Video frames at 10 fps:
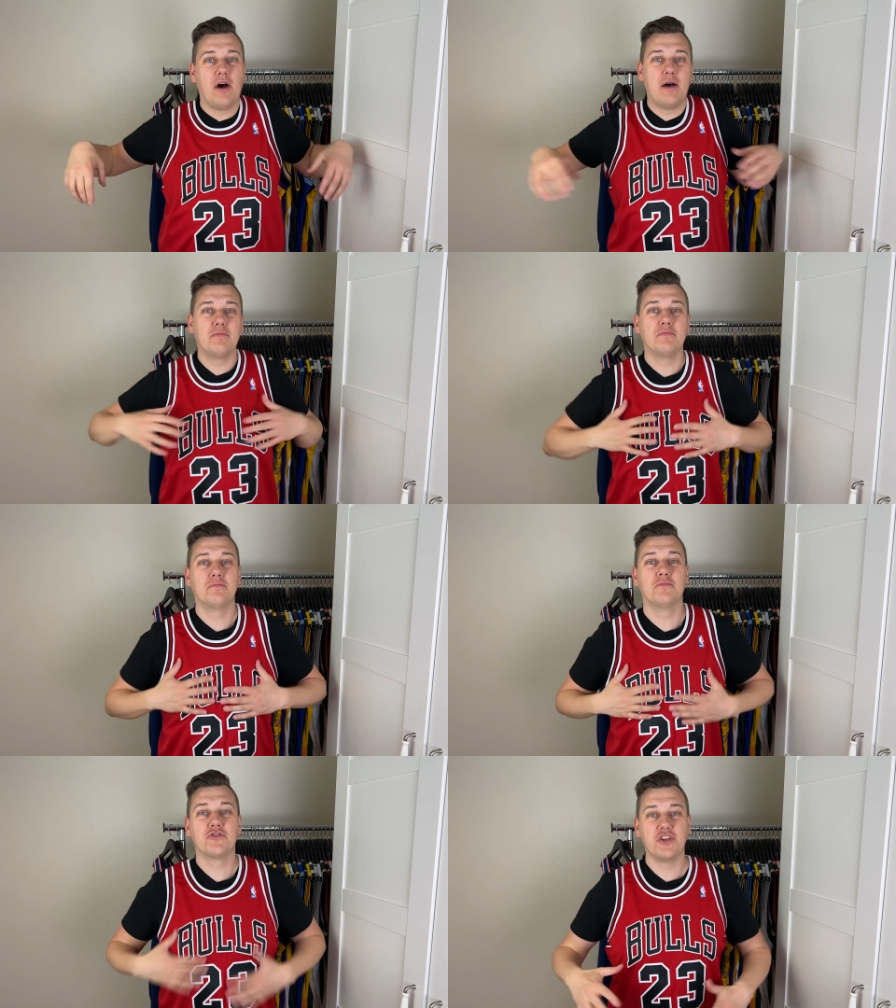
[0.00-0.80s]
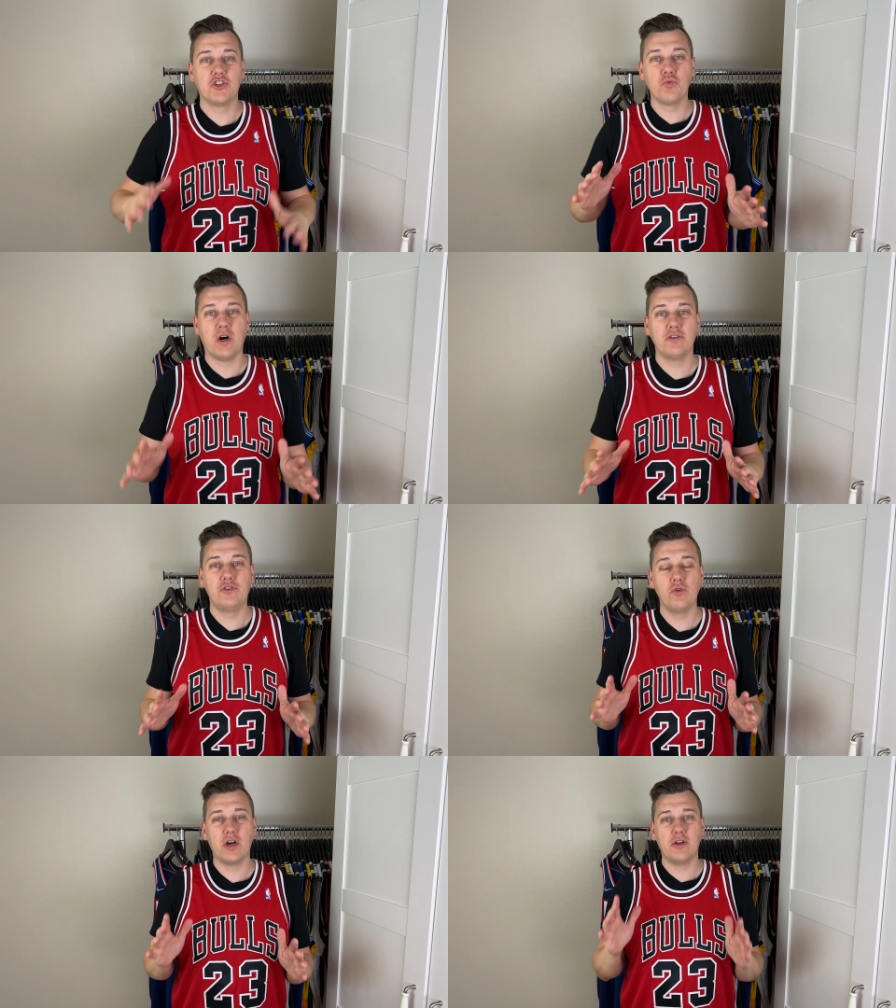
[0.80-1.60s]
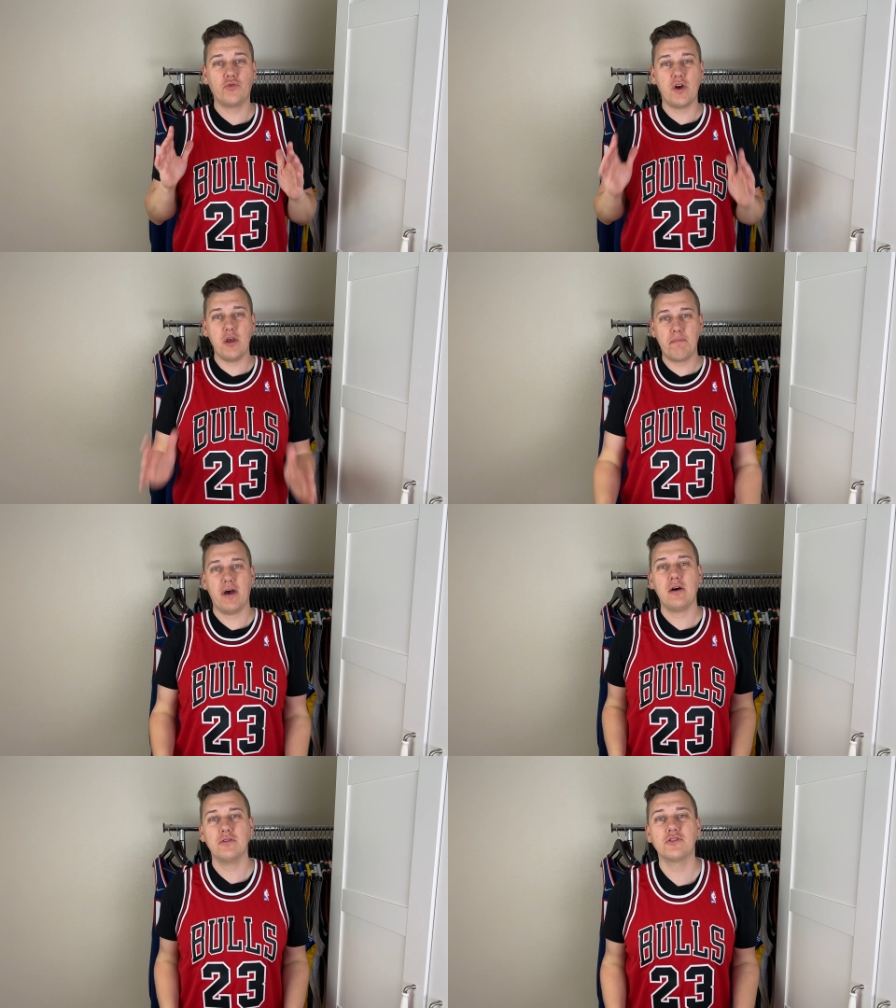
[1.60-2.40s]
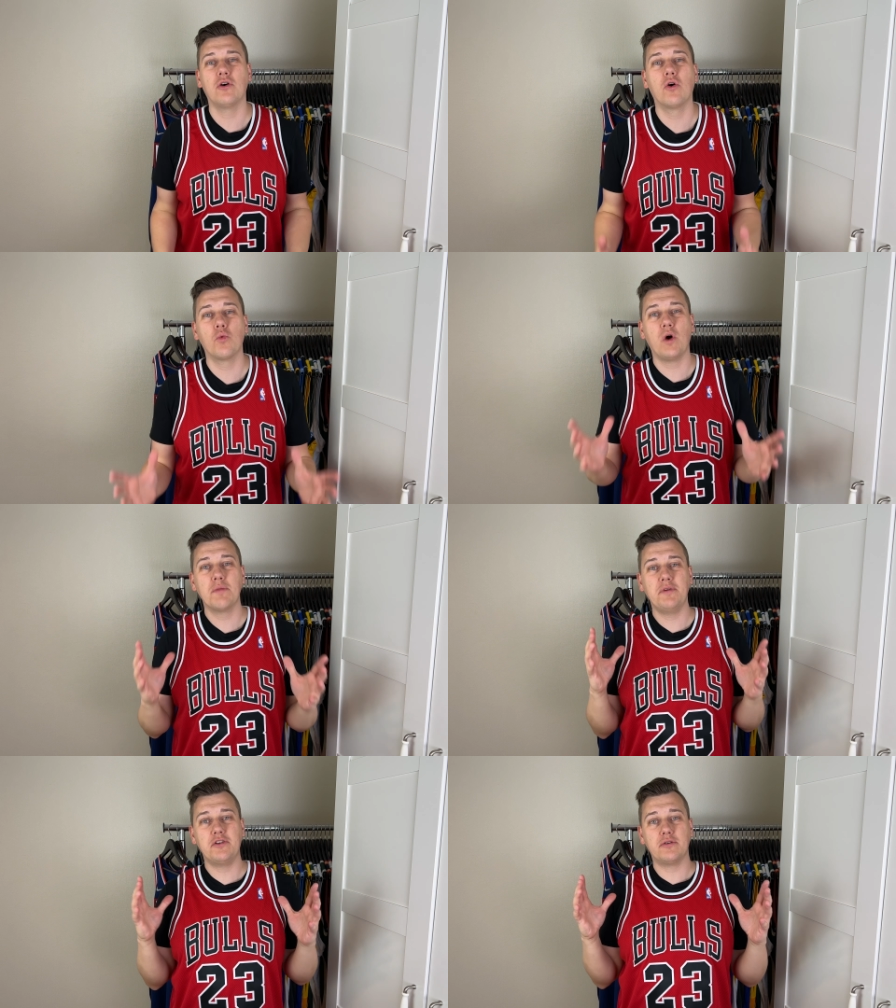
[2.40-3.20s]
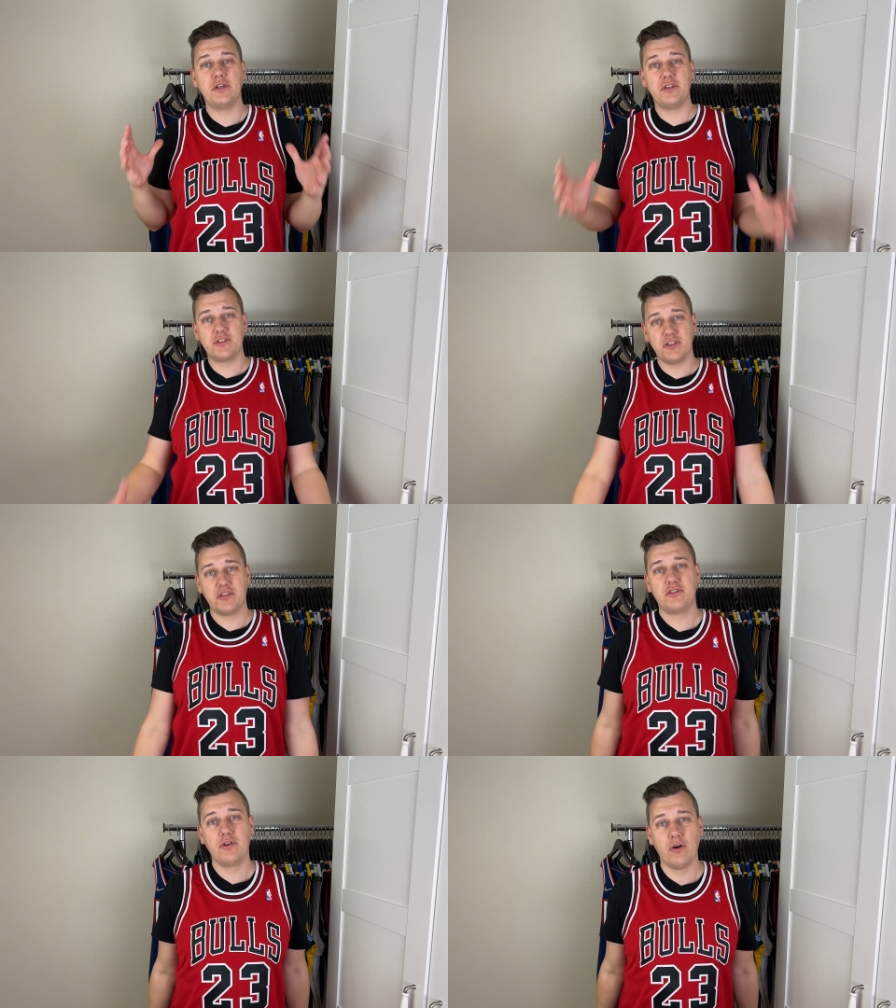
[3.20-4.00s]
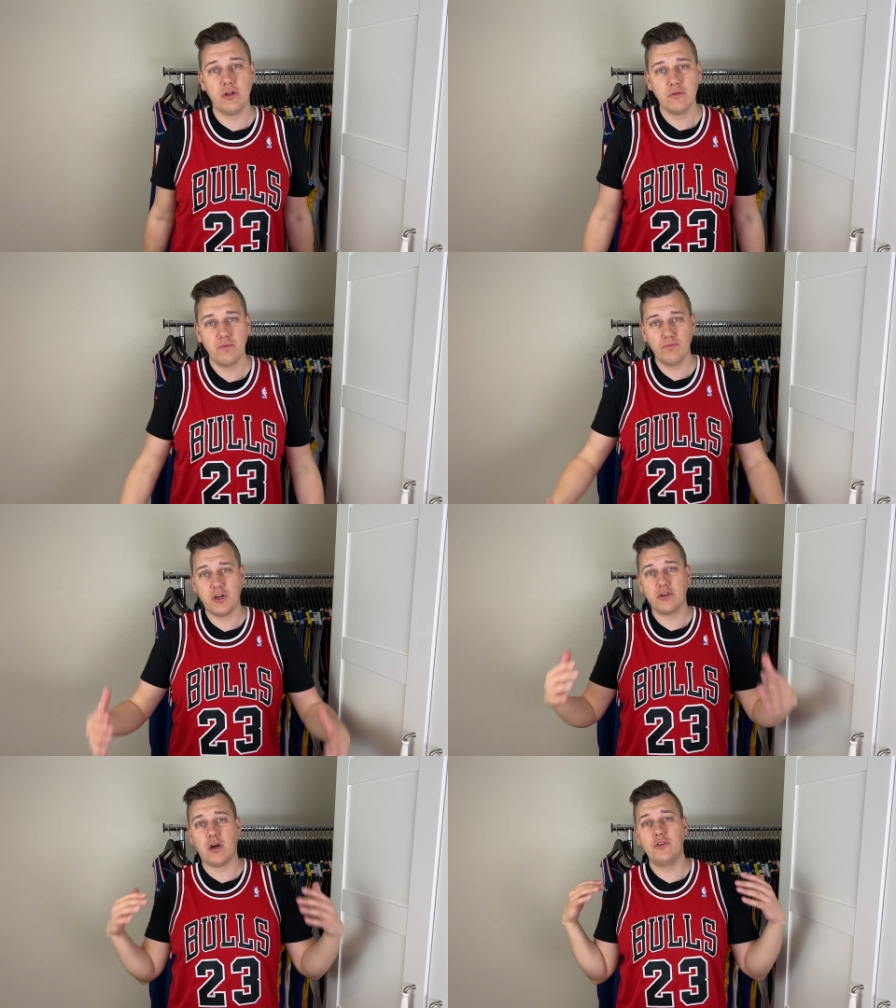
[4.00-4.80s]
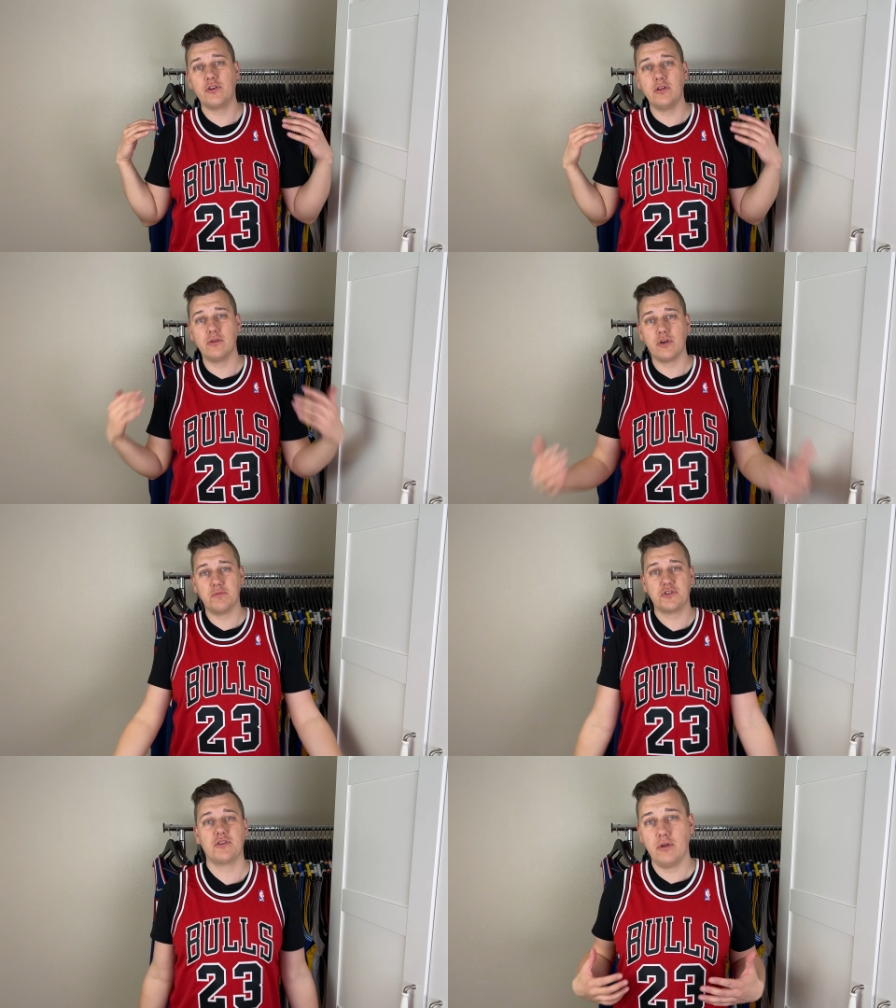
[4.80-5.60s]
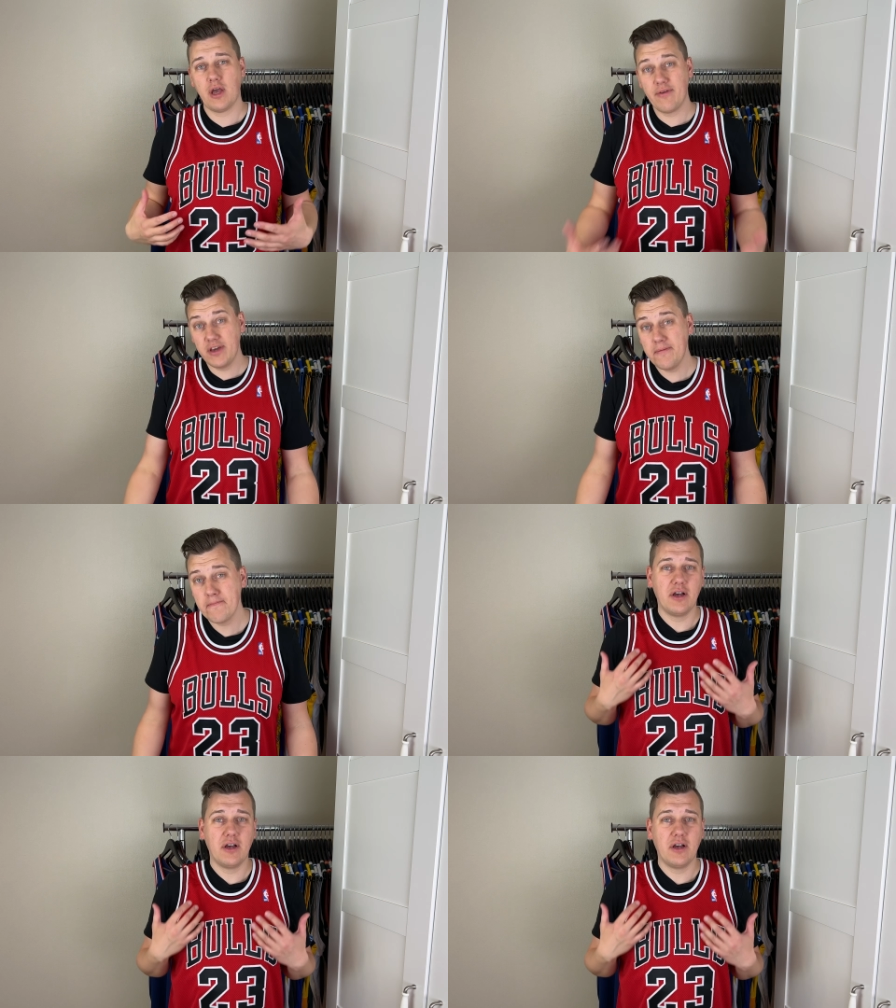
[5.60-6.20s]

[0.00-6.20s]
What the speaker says: I'm 6'1", 220 pounds or 1m86 tall, 100 kilograms heavy.